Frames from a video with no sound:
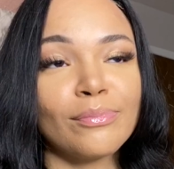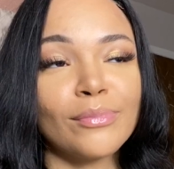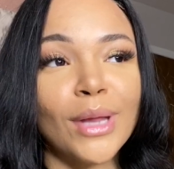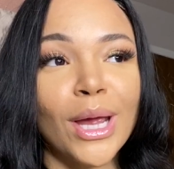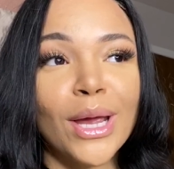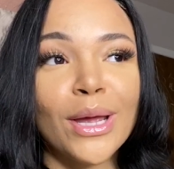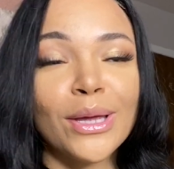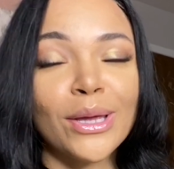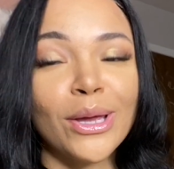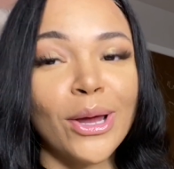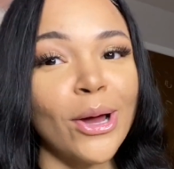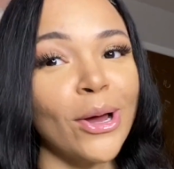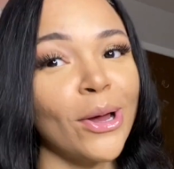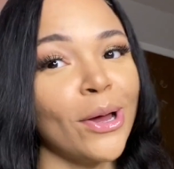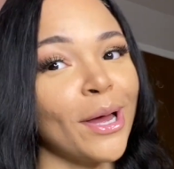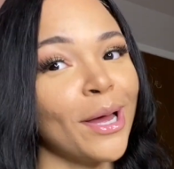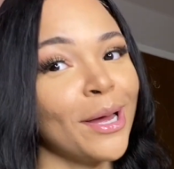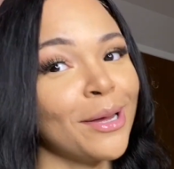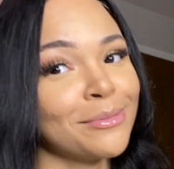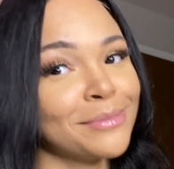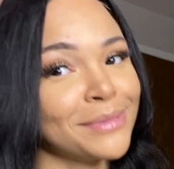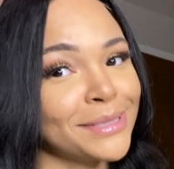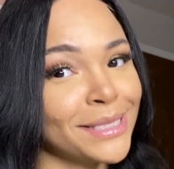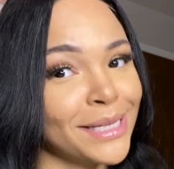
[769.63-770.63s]
Y'all,
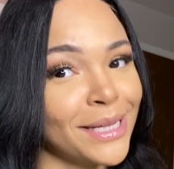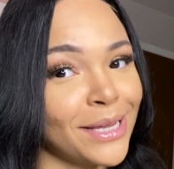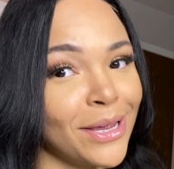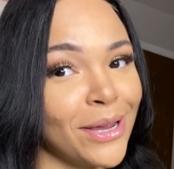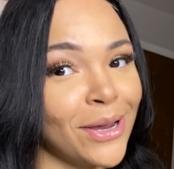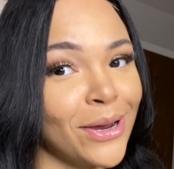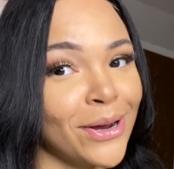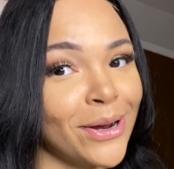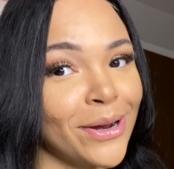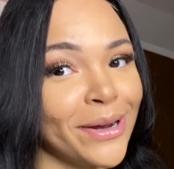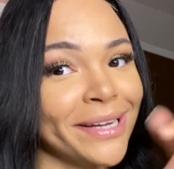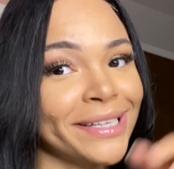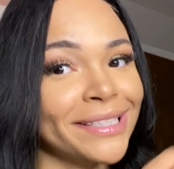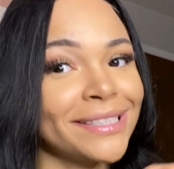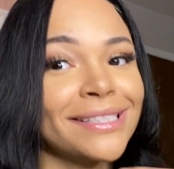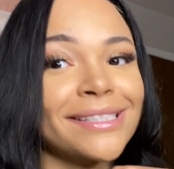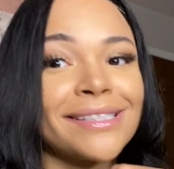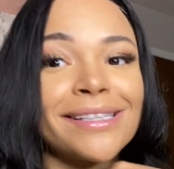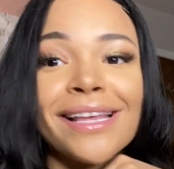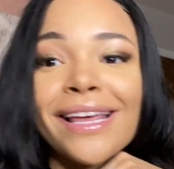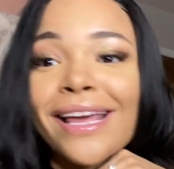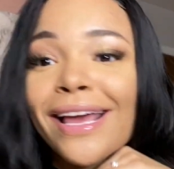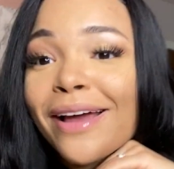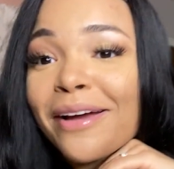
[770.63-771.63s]
I'm sitting here just
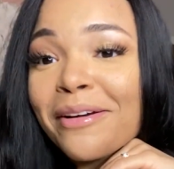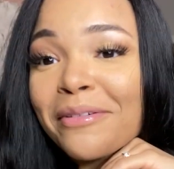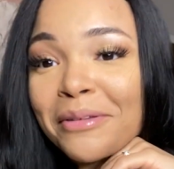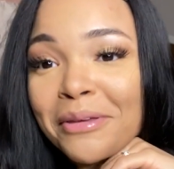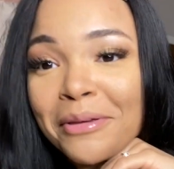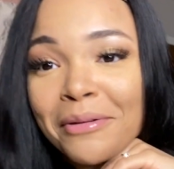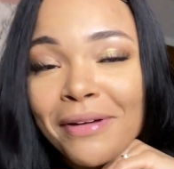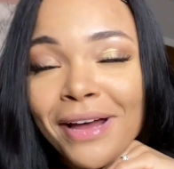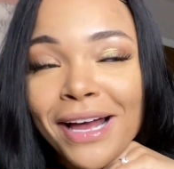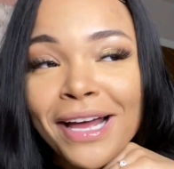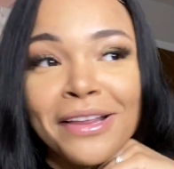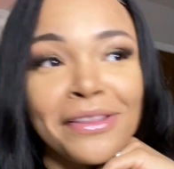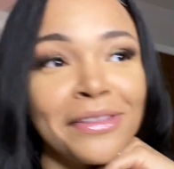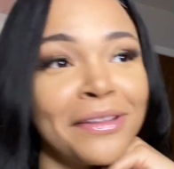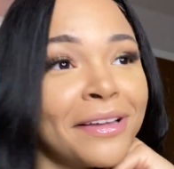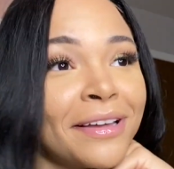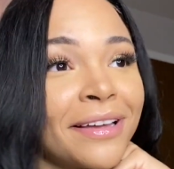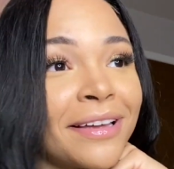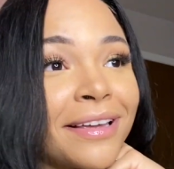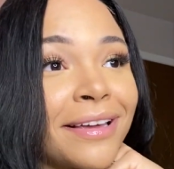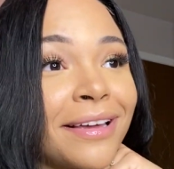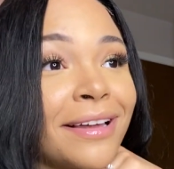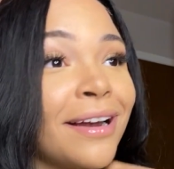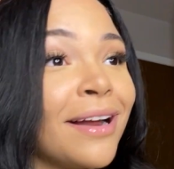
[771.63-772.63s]
thinking how cute I
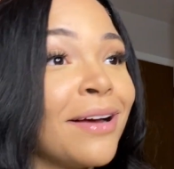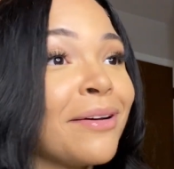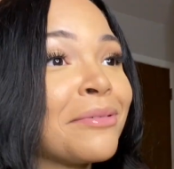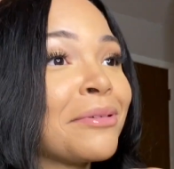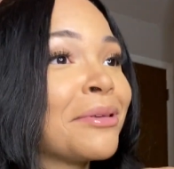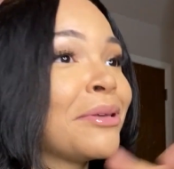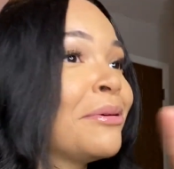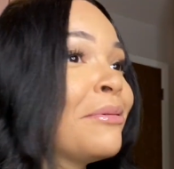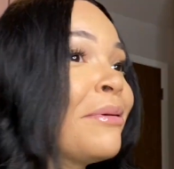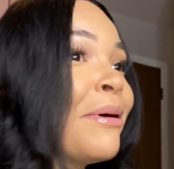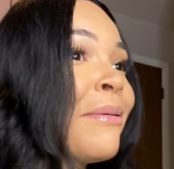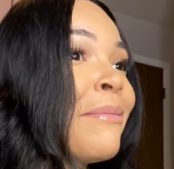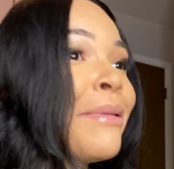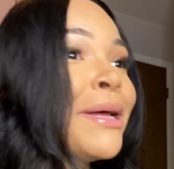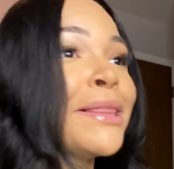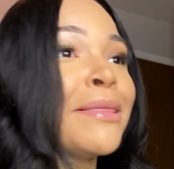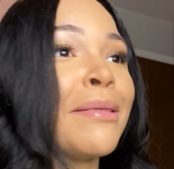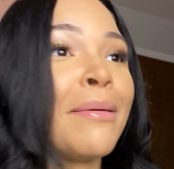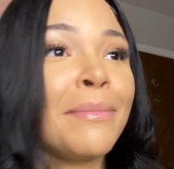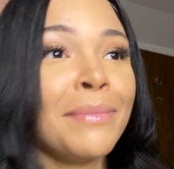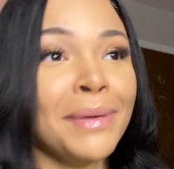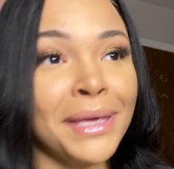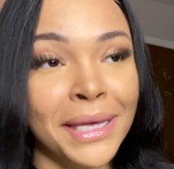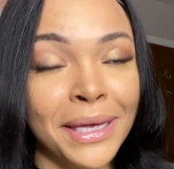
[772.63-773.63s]
look and how cute I'm about
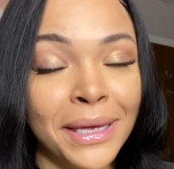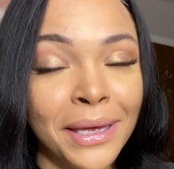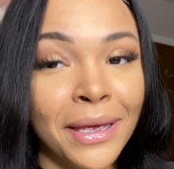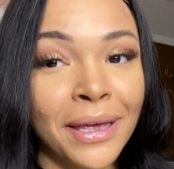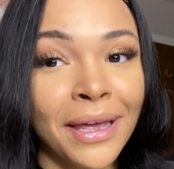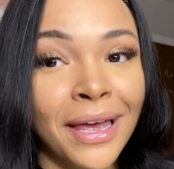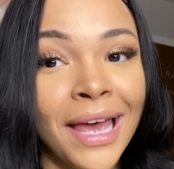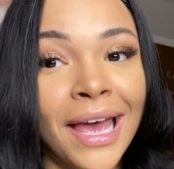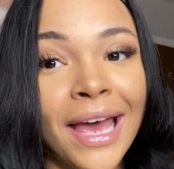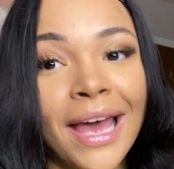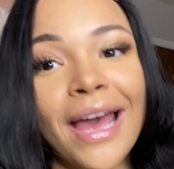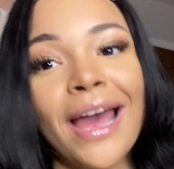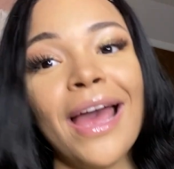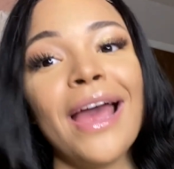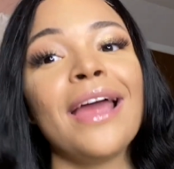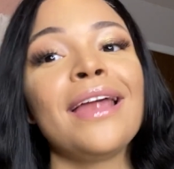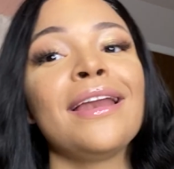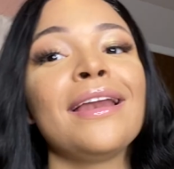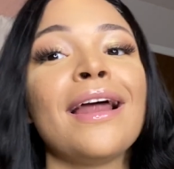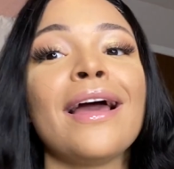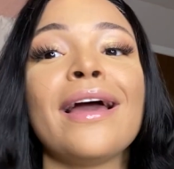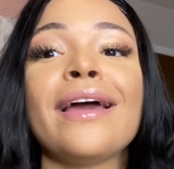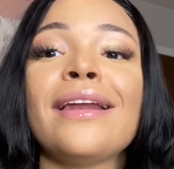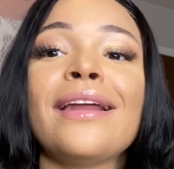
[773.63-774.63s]
to be at
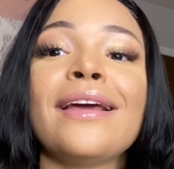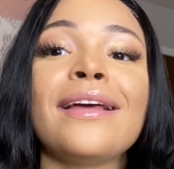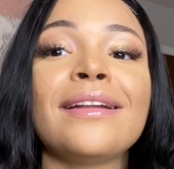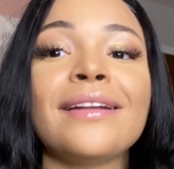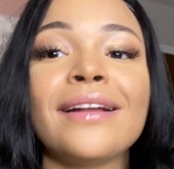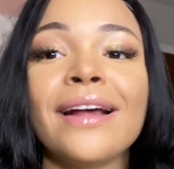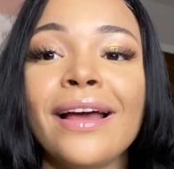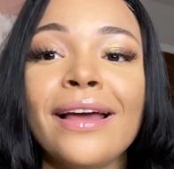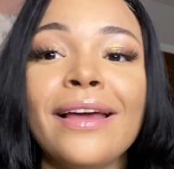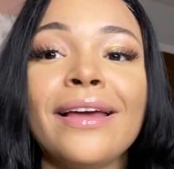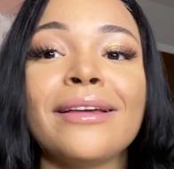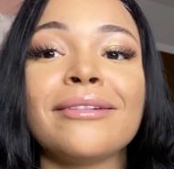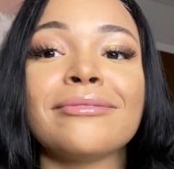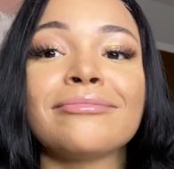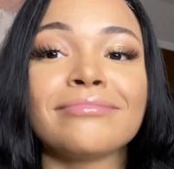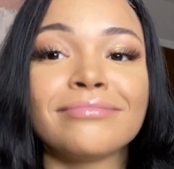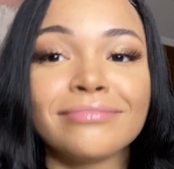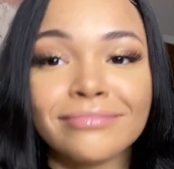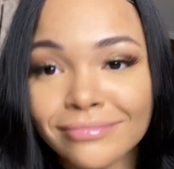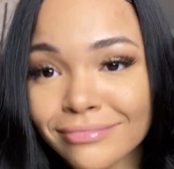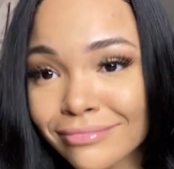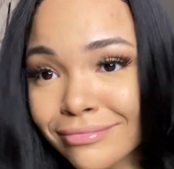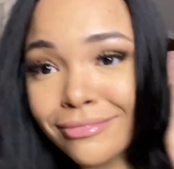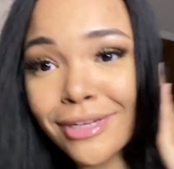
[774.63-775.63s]
9 at night
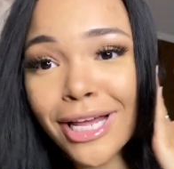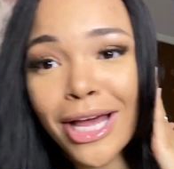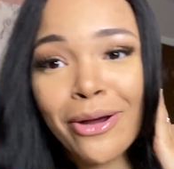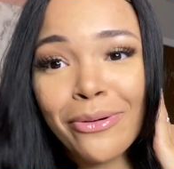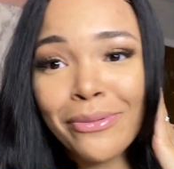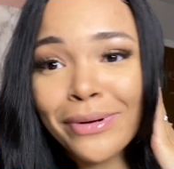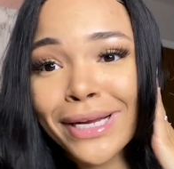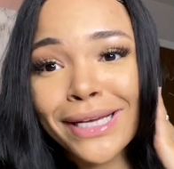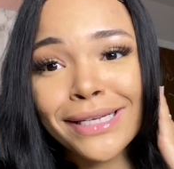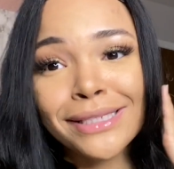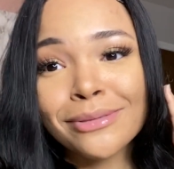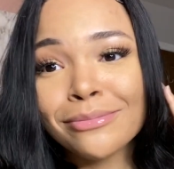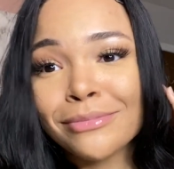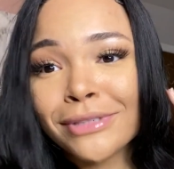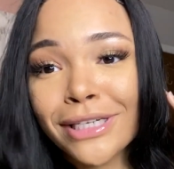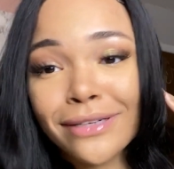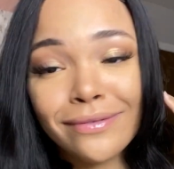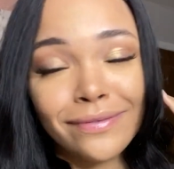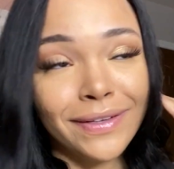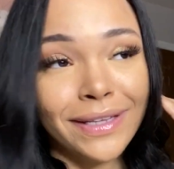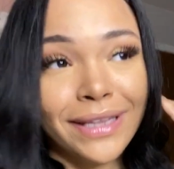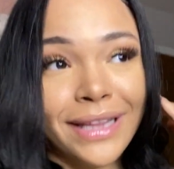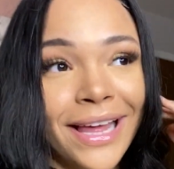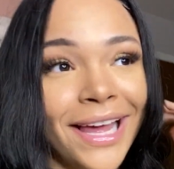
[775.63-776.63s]
going to get some
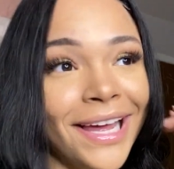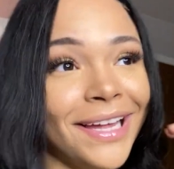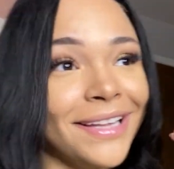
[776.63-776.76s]
Chick-fil-A.